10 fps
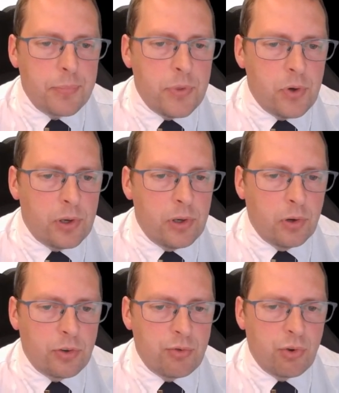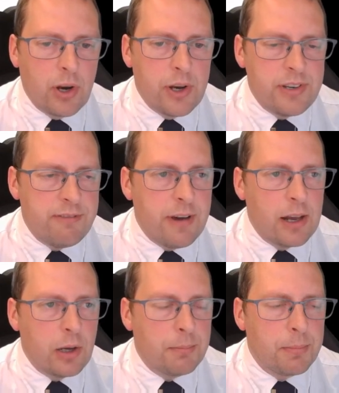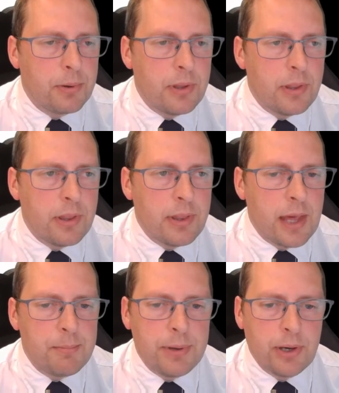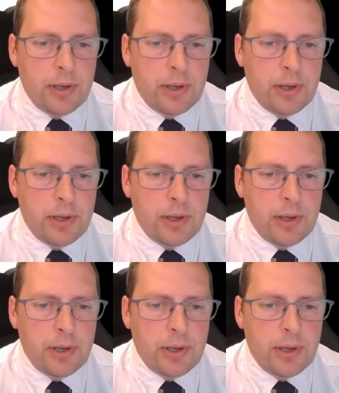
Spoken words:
you can look to try and develop that bit of